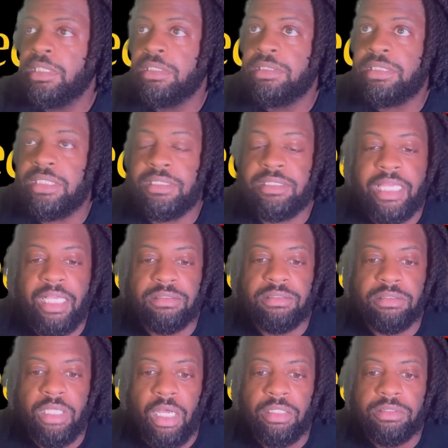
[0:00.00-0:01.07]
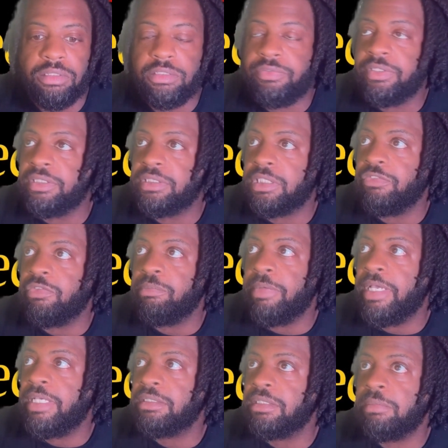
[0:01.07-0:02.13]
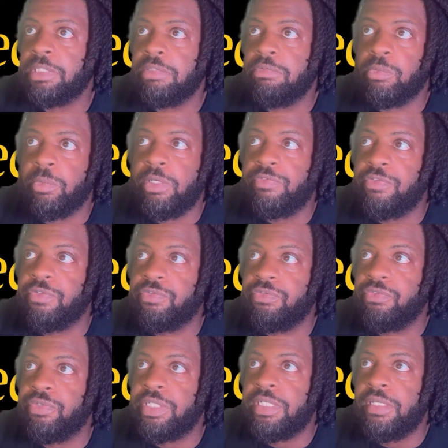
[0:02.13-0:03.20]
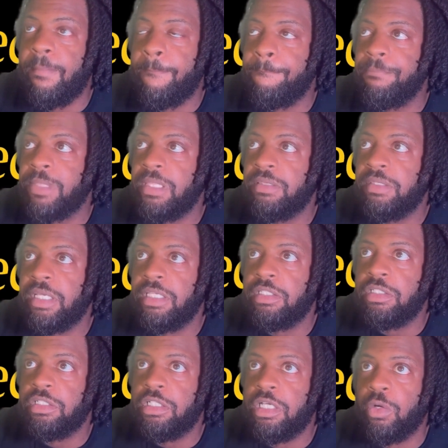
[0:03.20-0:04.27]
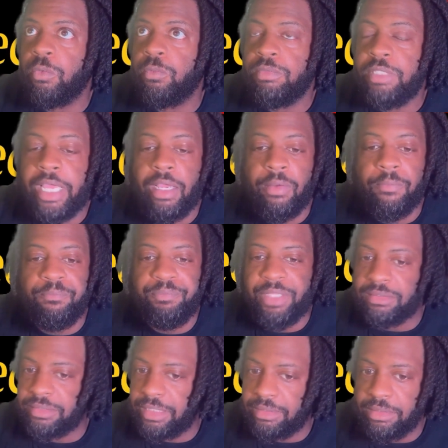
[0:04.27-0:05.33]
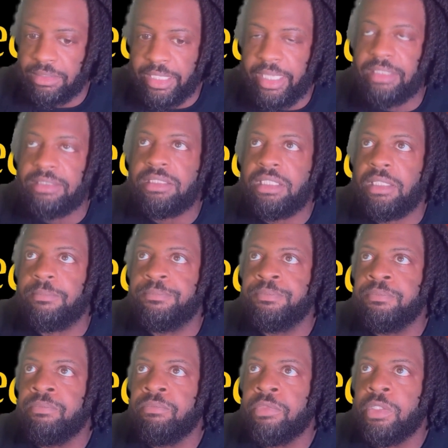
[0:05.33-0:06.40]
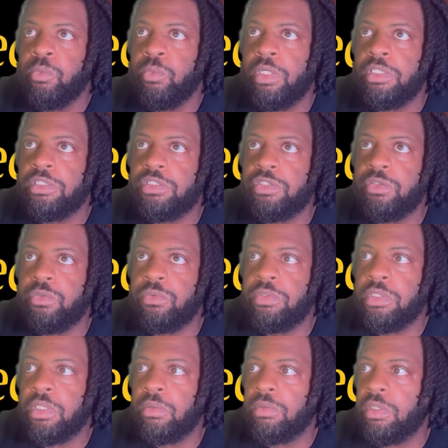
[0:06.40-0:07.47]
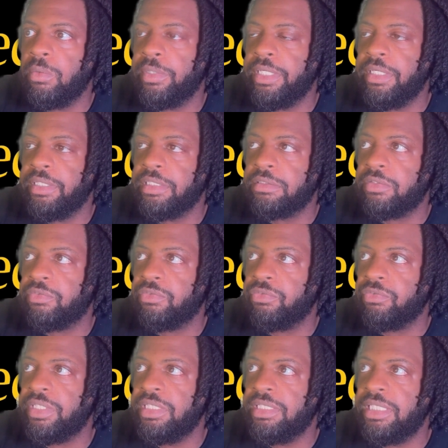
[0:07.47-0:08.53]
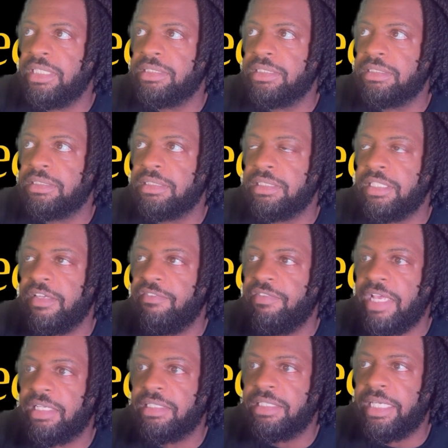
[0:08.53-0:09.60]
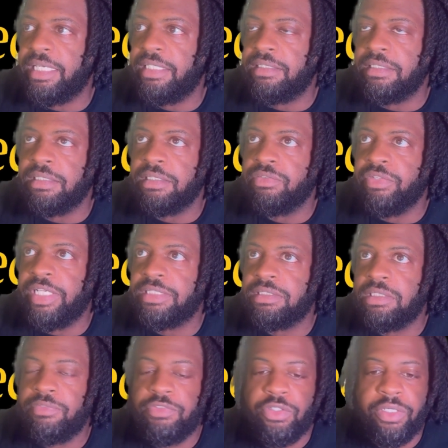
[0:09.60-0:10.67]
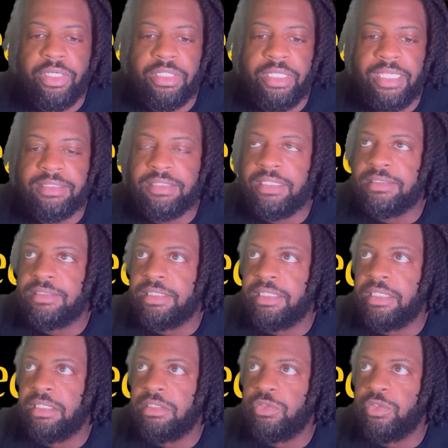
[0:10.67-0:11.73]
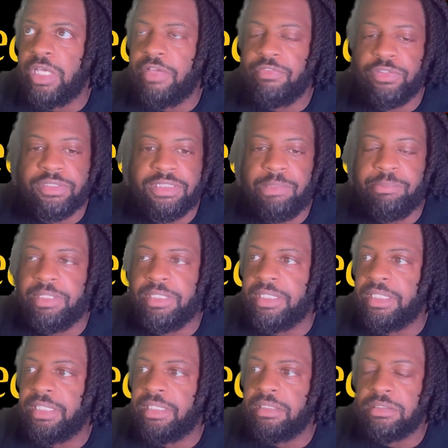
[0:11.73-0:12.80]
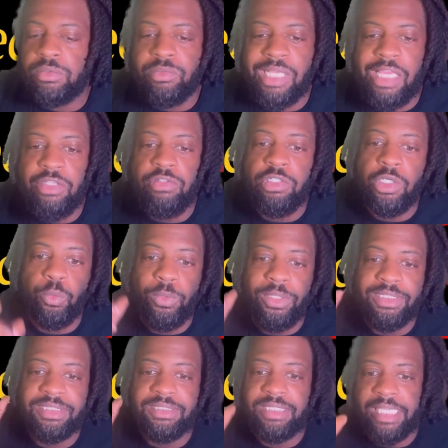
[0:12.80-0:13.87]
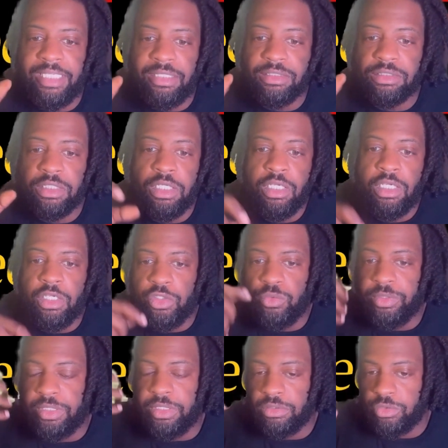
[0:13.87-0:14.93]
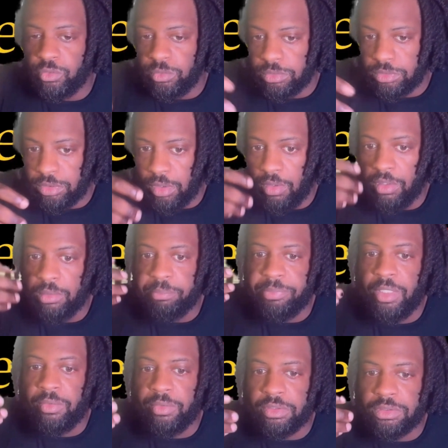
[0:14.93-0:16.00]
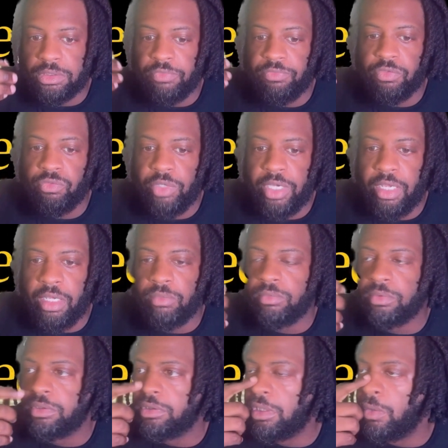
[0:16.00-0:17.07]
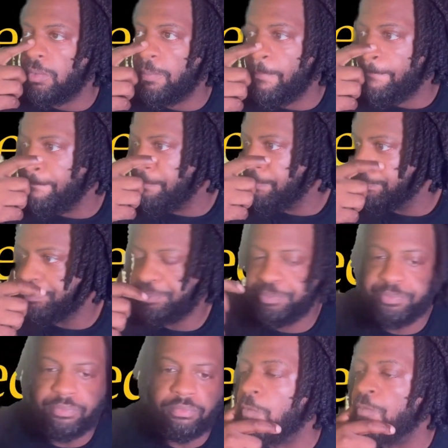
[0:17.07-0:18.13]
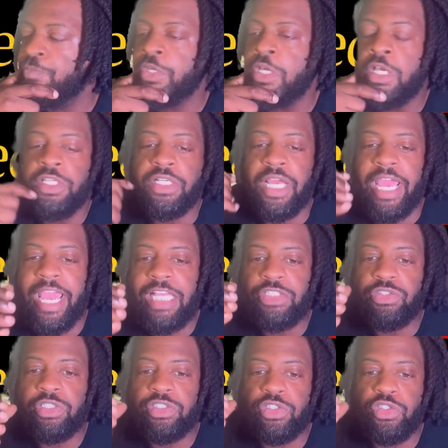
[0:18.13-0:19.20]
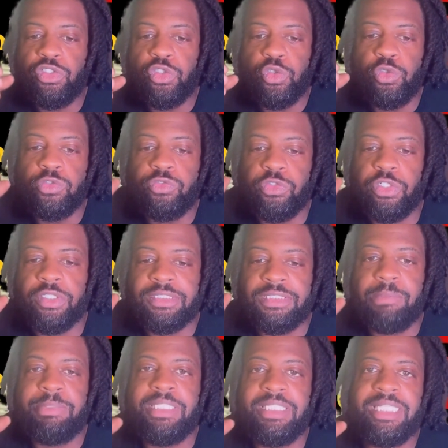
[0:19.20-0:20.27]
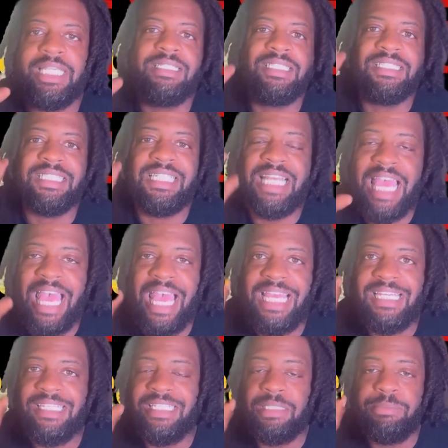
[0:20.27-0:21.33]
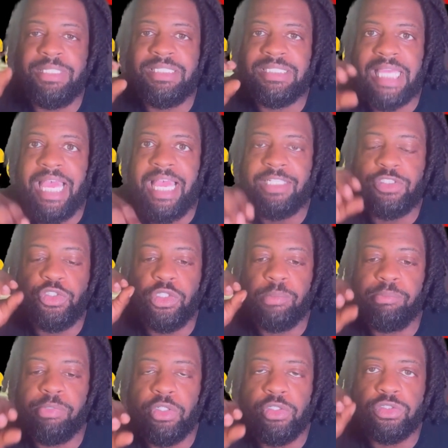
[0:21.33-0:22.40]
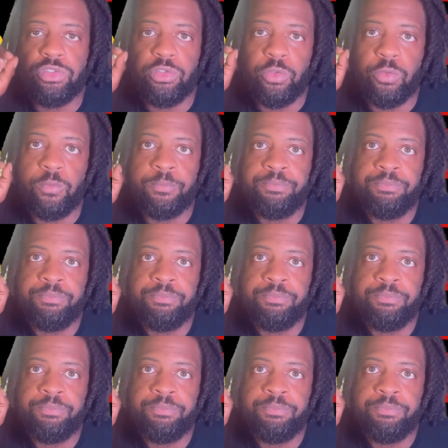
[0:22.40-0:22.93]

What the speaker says: $10,000 just for this information. I'm giving away for free. And there you go. Now, that's not the last step. Once you go here, get to the 3 digits and then validate the rest of your SSN, you have your CPN. So now you know what state you need to start building stuff around. So your address you use for your CPN does not need to be tied to your personal